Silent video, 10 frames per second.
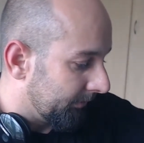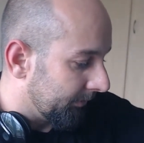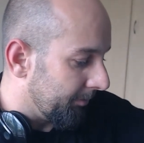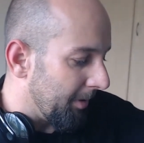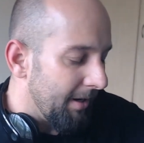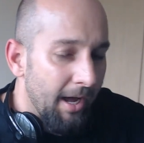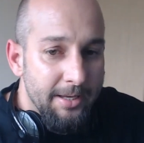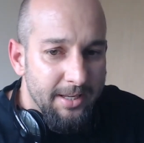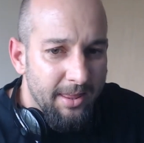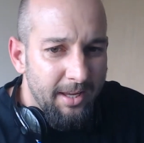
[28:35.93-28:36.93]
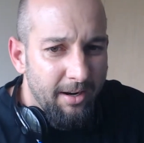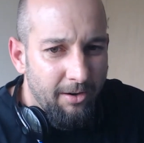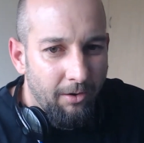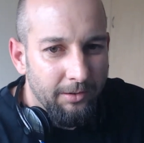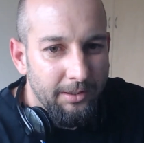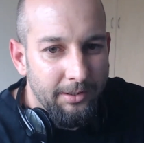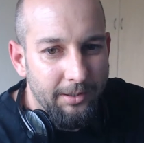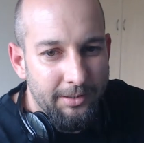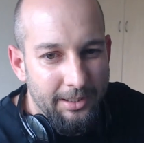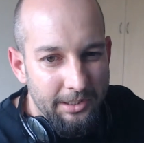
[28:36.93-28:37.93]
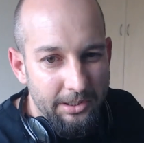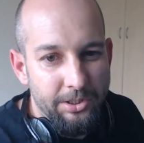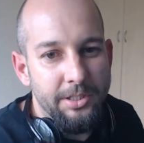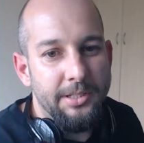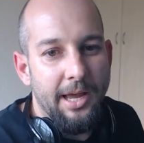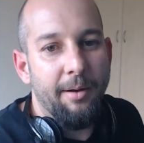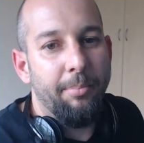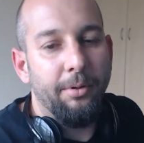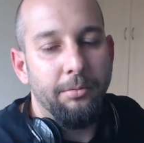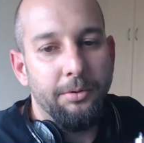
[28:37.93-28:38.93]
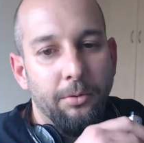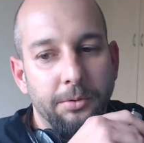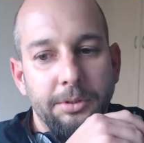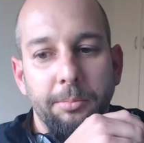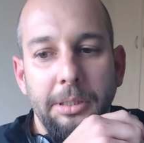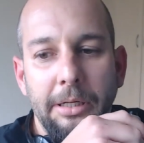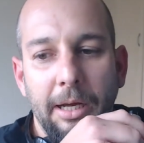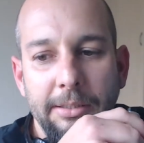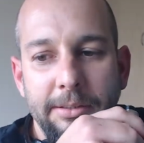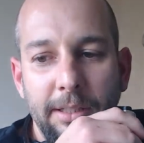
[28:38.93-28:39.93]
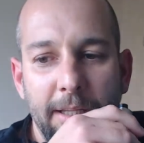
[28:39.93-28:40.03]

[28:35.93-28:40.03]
Would be nice. I think a golden delicious apple would also be nice.